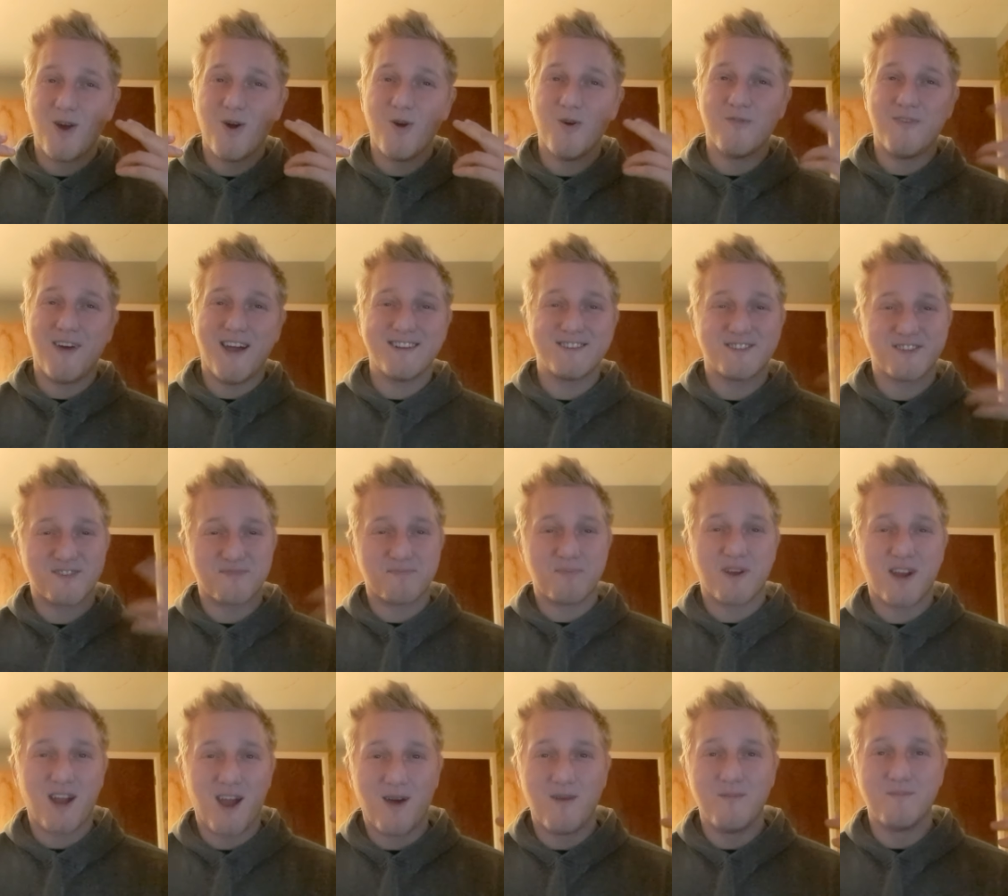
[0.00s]
oh, that just
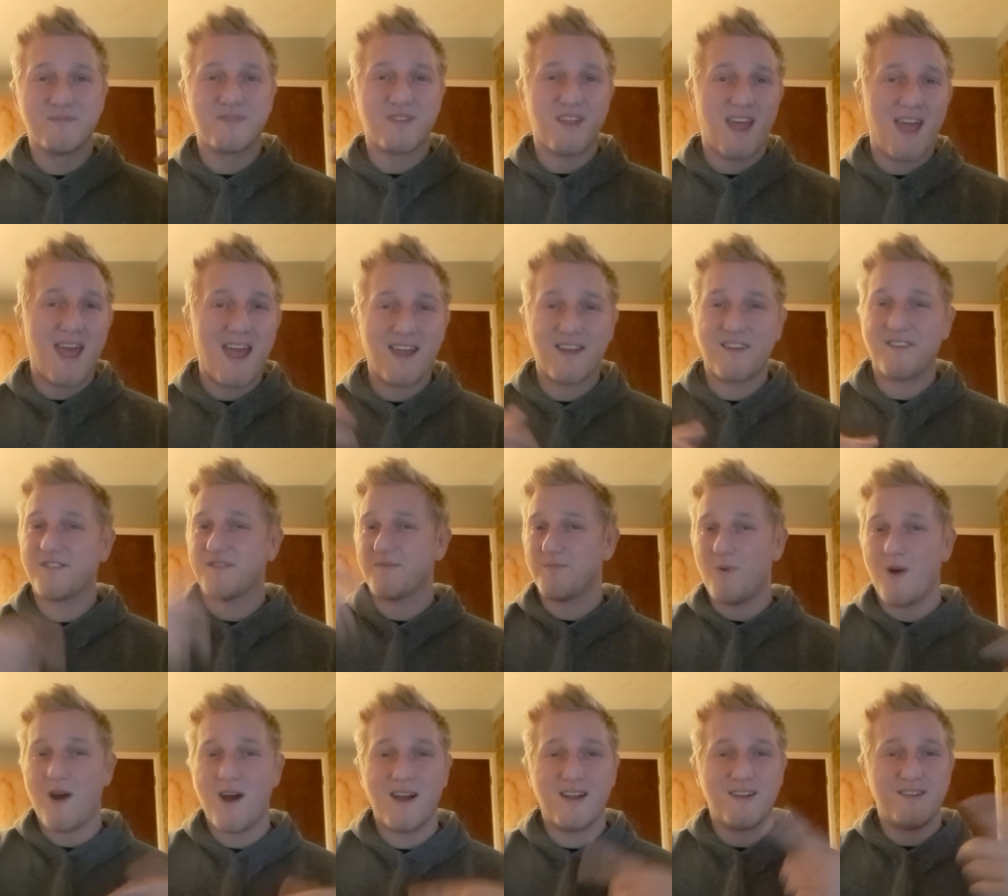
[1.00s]
becomes X,
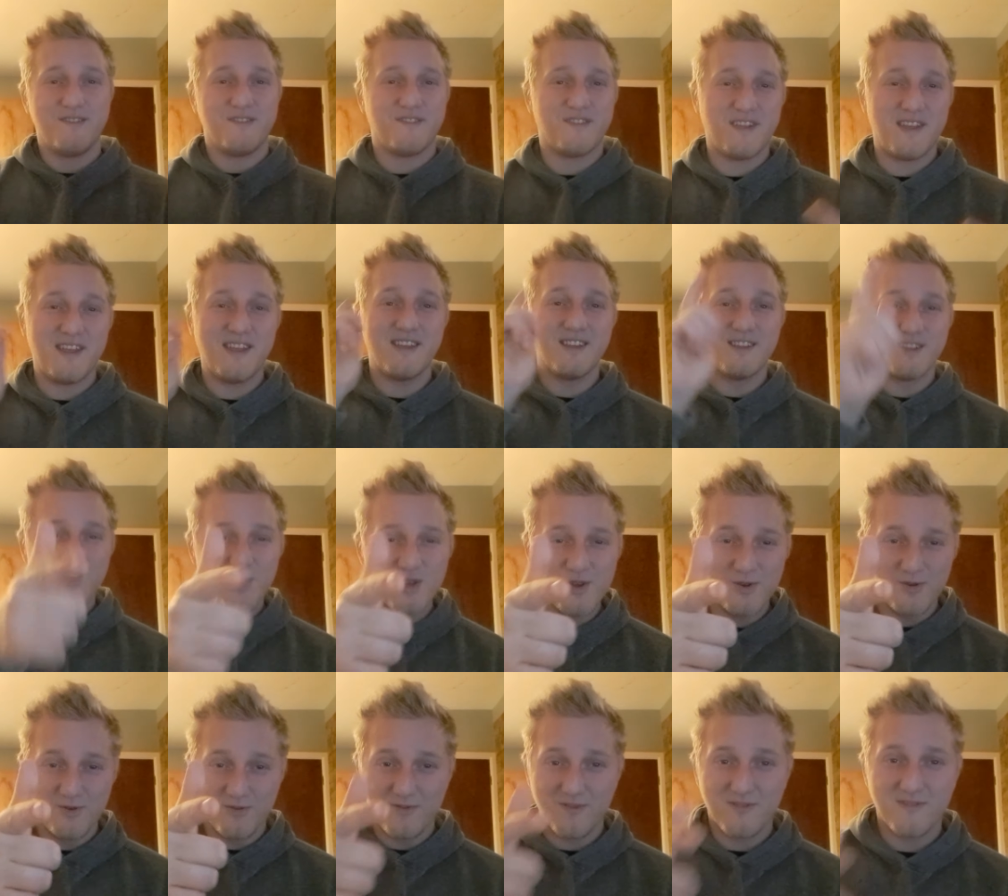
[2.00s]
Y, Z,
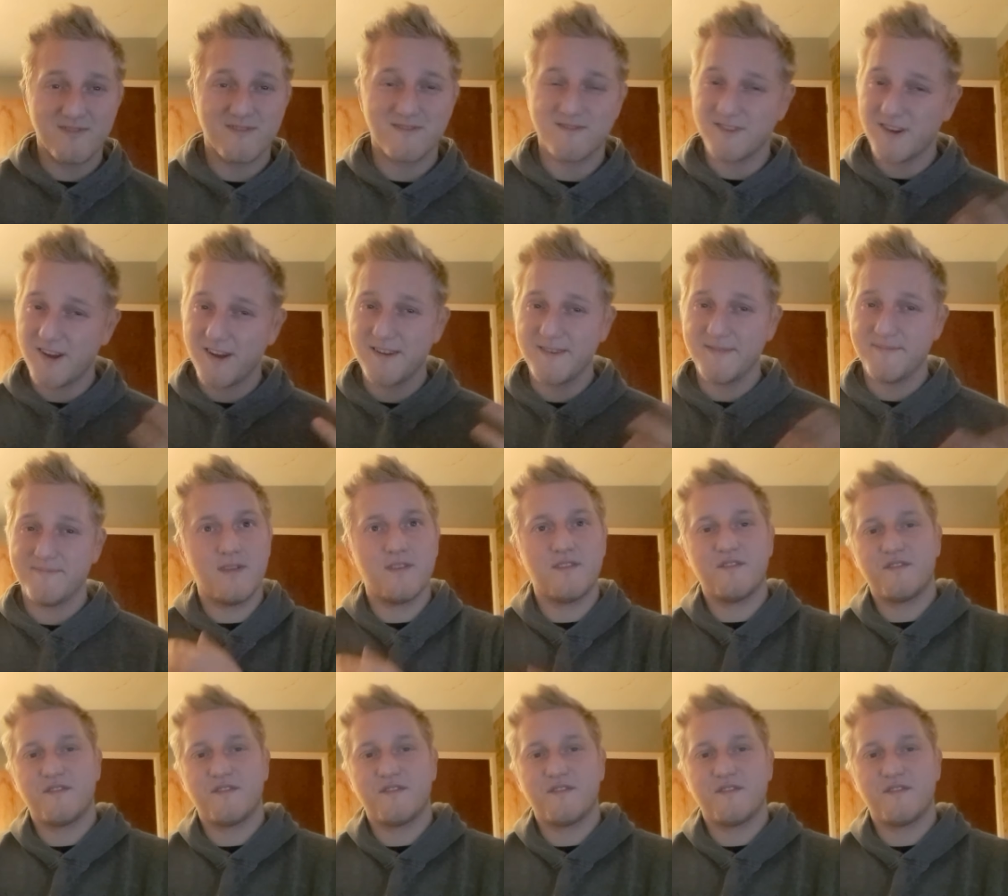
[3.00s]
U, right?